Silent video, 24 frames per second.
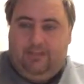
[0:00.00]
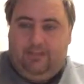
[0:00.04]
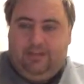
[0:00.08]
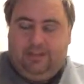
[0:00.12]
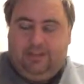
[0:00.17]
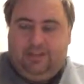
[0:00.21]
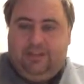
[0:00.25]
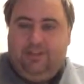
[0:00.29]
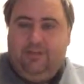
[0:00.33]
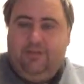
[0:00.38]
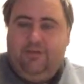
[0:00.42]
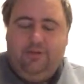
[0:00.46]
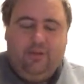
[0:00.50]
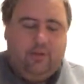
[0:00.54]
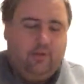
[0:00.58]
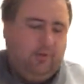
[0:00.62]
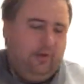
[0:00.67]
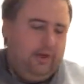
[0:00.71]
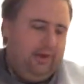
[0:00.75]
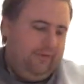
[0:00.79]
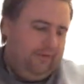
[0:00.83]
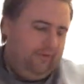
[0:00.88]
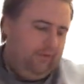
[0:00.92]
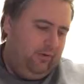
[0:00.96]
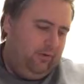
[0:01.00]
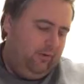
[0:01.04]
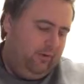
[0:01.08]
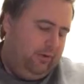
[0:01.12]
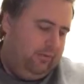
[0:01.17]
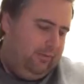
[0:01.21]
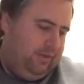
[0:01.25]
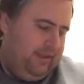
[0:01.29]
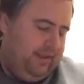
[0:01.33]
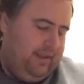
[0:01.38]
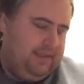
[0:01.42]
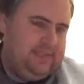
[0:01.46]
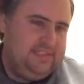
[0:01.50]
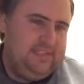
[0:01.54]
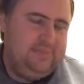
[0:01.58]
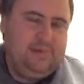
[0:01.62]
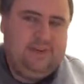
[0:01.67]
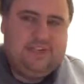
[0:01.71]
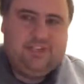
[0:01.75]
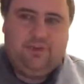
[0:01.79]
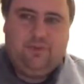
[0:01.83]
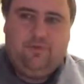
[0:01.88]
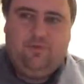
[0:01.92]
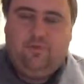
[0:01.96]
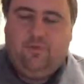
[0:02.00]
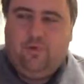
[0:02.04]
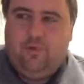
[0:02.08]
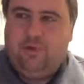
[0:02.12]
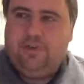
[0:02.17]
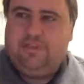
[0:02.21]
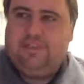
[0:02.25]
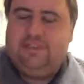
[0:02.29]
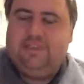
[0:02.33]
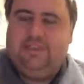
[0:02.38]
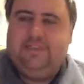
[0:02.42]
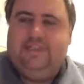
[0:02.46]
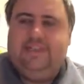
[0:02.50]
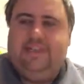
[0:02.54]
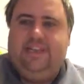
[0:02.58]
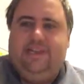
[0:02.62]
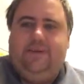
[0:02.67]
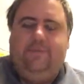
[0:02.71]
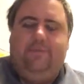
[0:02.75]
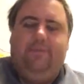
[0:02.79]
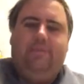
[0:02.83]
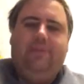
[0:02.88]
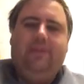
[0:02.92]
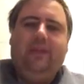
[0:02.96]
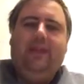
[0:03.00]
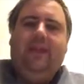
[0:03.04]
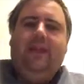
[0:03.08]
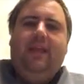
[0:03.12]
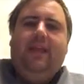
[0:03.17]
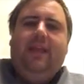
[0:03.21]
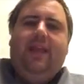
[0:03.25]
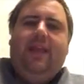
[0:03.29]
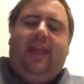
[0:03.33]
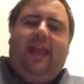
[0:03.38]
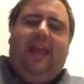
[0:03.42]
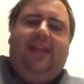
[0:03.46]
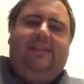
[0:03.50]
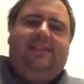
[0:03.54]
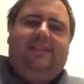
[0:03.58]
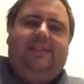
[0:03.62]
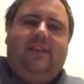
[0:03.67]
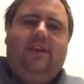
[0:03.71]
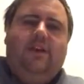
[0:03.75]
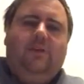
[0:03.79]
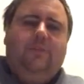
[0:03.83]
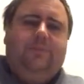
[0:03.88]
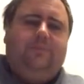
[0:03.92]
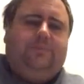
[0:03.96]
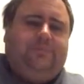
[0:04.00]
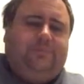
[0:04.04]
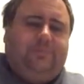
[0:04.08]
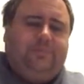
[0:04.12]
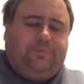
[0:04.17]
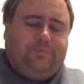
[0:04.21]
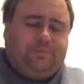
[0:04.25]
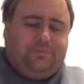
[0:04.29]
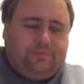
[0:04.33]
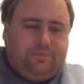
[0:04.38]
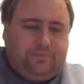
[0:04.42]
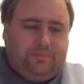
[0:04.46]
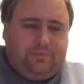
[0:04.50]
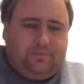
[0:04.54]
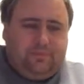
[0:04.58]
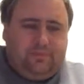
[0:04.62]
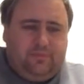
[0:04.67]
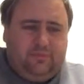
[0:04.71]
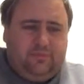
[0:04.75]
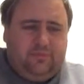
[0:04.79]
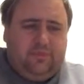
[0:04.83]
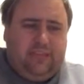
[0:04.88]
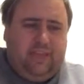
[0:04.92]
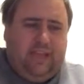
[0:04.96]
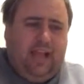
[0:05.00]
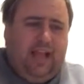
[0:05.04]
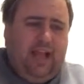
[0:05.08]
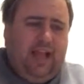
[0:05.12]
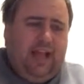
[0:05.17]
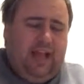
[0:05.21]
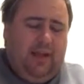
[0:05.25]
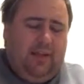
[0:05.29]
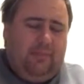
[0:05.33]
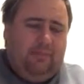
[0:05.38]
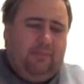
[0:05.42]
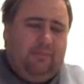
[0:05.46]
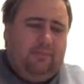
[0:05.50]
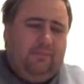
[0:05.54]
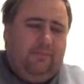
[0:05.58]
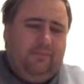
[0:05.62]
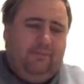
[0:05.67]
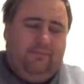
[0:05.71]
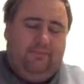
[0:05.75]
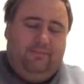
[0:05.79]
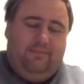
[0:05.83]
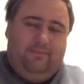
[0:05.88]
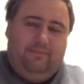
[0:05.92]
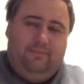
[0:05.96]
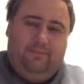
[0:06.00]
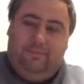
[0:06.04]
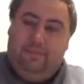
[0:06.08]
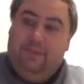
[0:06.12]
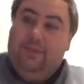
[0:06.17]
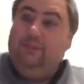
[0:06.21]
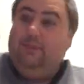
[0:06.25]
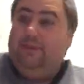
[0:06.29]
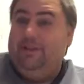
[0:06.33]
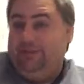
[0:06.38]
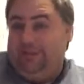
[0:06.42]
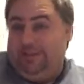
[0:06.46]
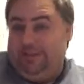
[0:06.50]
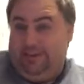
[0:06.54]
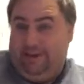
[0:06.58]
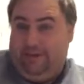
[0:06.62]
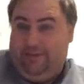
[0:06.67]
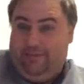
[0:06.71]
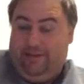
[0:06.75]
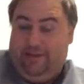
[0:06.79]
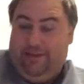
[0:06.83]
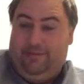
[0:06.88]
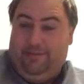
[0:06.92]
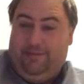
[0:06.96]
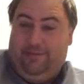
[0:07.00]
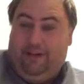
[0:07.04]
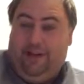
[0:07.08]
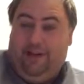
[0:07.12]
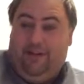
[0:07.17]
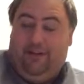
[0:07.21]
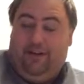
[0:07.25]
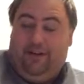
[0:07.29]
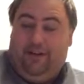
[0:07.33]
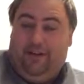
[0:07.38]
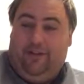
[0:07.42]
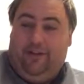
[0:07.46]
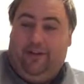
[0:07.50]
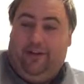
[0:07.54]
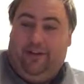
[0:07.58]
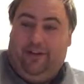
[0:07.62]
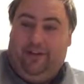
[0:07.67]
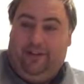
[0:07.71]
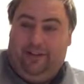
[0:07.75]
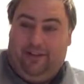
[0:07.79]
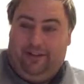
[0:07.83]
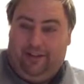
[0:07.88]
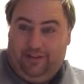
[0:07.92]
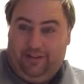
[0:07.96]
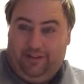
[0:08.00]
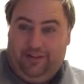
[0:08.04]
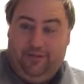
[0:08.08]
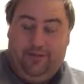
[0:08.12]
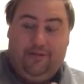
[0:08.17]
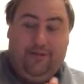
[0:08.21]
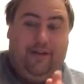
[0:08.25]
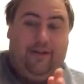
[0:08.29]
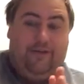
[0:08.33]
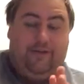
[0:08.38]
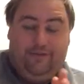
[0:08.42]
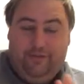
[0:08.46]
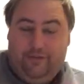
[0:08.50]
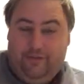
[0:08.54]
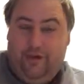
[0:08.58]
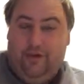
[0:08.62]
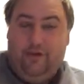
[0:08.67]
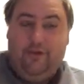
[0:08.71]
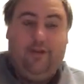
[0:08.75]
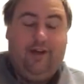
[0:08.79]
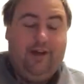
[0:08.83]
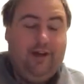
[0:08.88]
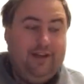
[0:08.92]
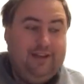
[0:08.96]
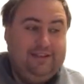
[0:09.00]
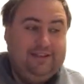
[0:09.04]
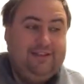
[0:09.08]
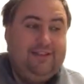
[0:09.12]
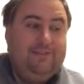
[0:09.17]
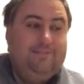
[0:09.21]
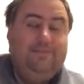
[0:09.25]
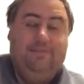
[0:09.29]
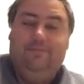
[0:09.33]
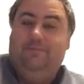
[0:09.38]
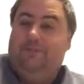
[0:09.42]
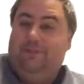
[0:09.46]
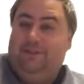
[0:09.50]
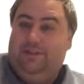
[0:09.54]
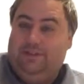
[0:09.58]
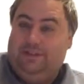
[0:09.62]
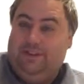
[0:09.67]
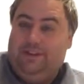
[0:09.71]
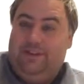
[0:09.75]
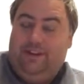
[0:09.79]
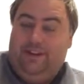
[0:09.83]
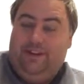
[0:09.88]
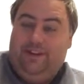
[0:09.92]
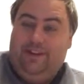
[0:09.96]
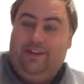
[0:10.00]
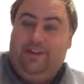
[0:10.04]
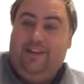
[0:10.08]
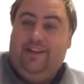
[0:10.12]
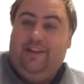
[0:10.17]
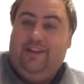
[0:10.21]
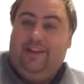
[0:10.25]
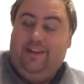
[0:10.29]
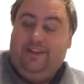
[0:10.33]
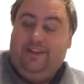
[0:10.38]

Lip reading: platoon or whatever it would be, his special forces team. And so the military people now are going, you have no concept of military